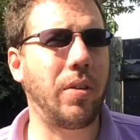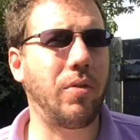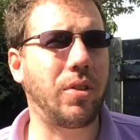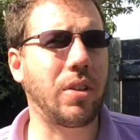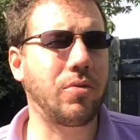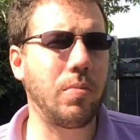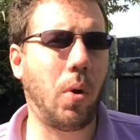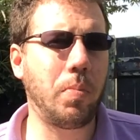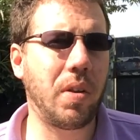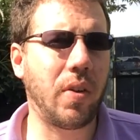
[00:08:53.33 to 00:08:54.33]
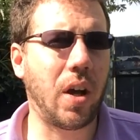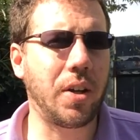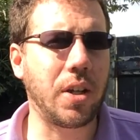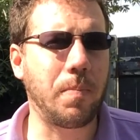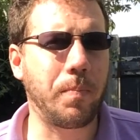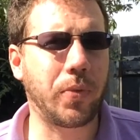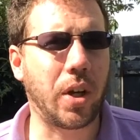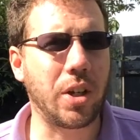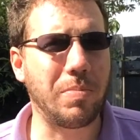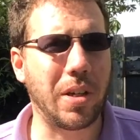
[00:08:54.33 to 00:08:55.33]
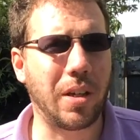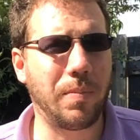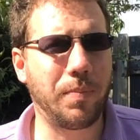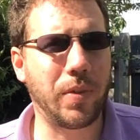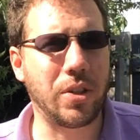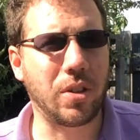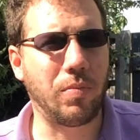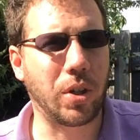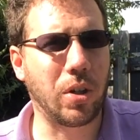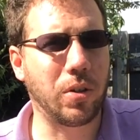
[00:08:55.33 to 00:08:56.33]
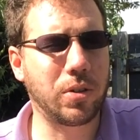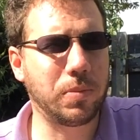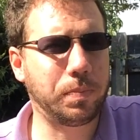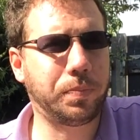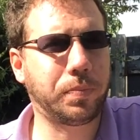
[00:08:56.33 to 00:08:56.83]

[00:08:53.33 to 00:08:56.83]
It does remind me of a honey beer in some regards.